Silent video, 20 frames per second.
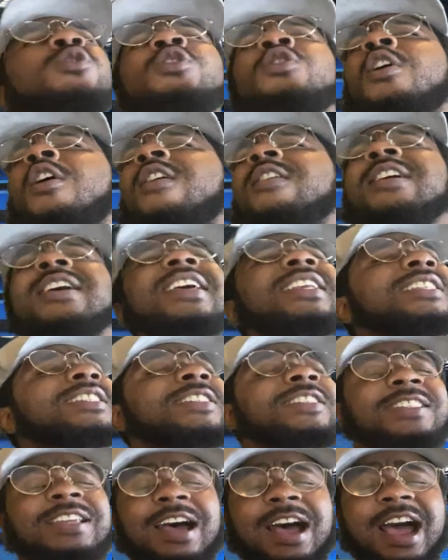
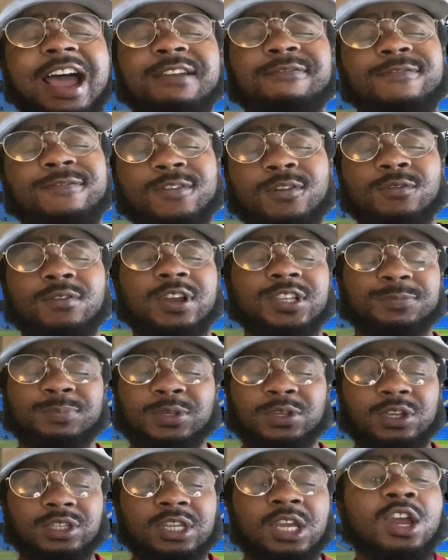longest time for us
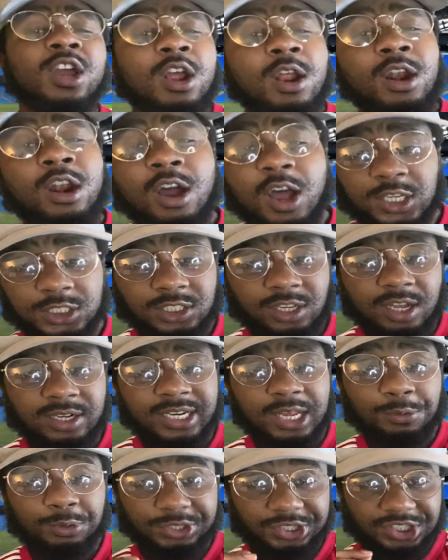because last
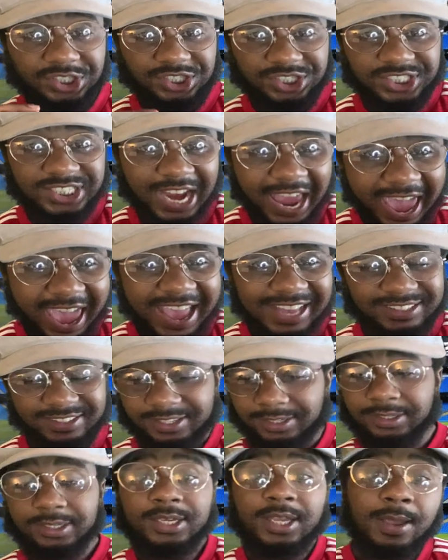Sunday was shit.